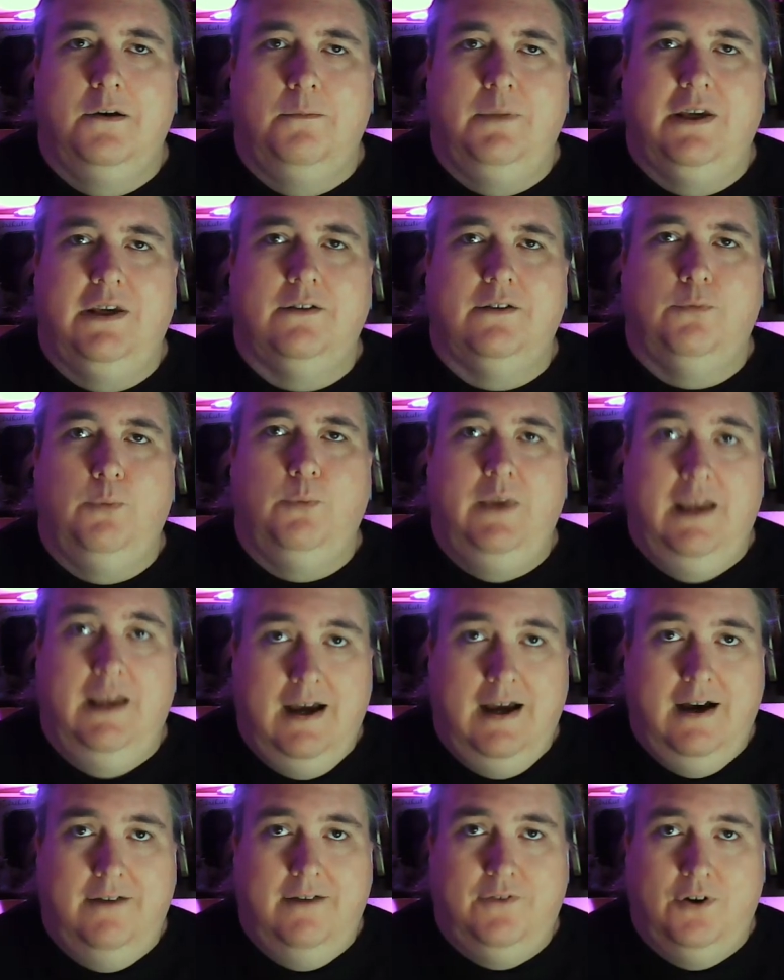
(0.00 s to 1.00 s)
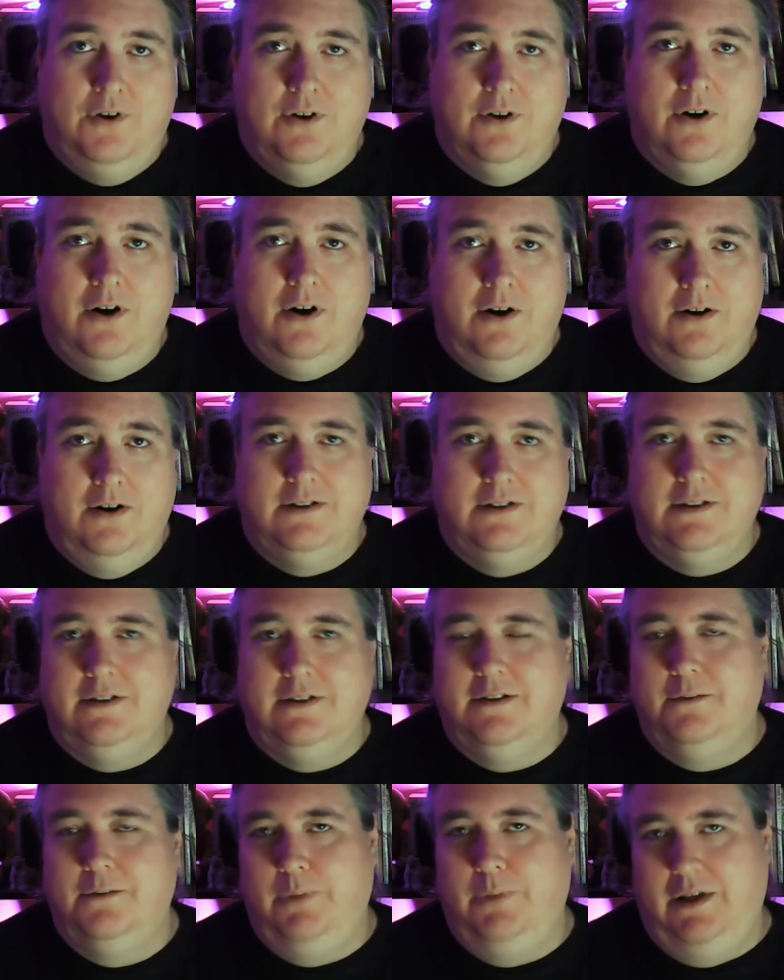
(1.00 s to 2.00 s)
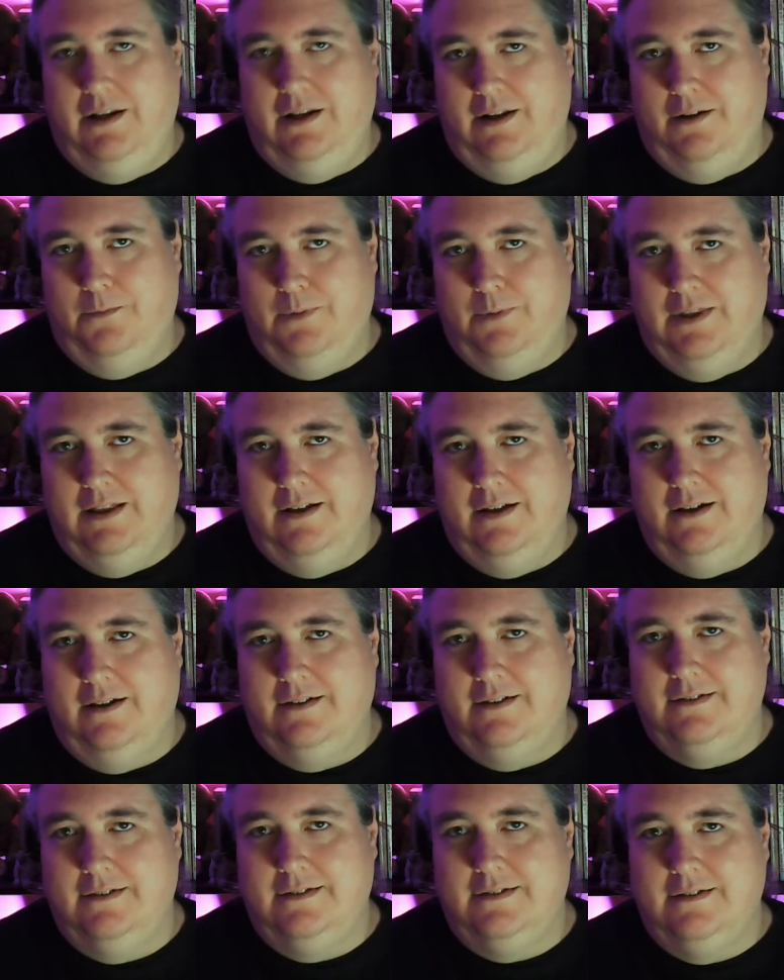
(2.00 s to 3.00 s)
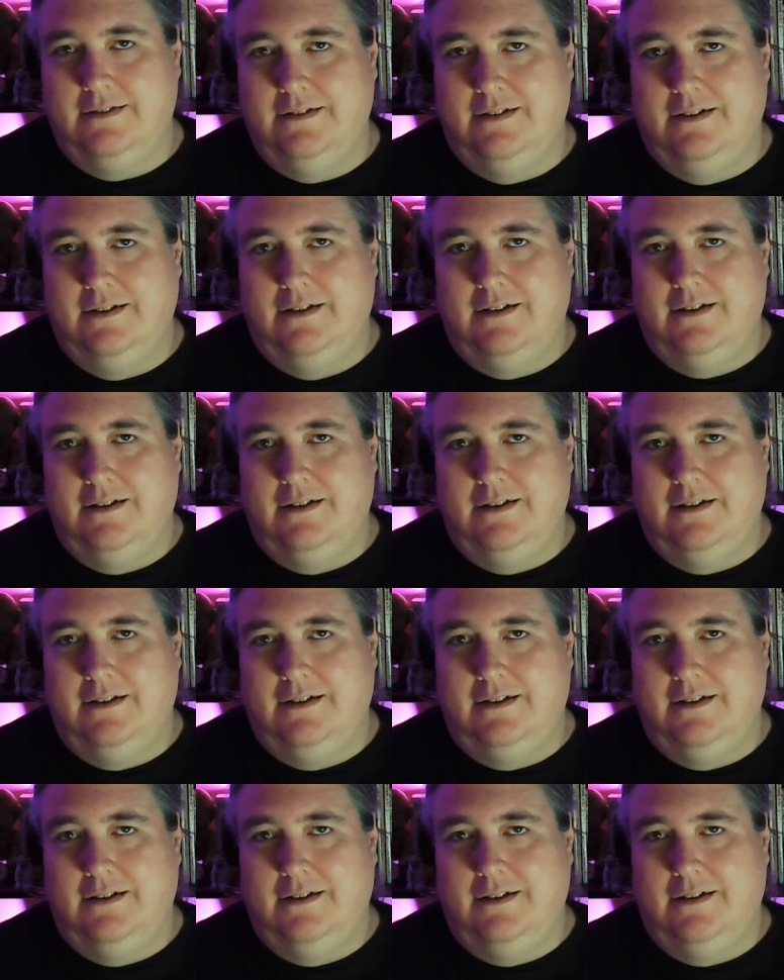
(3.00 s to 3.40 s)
because we have her heart beating within us.